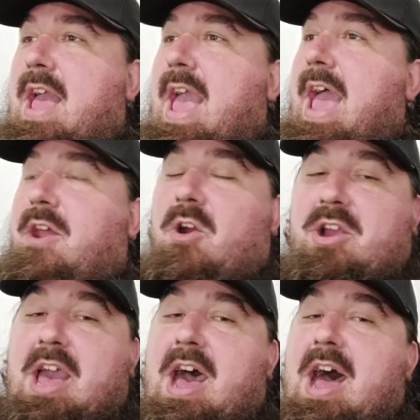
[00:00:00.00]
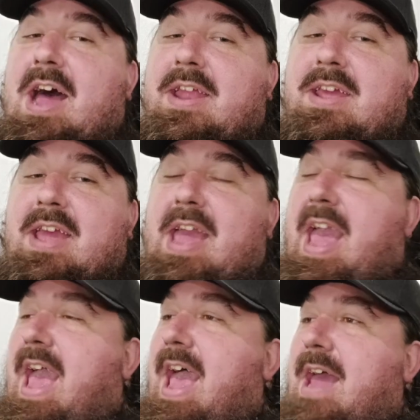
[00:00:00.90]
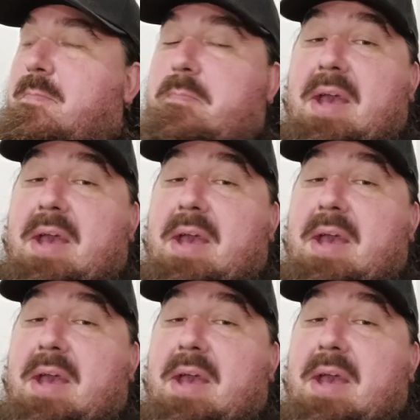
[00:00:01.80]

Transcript: and our God and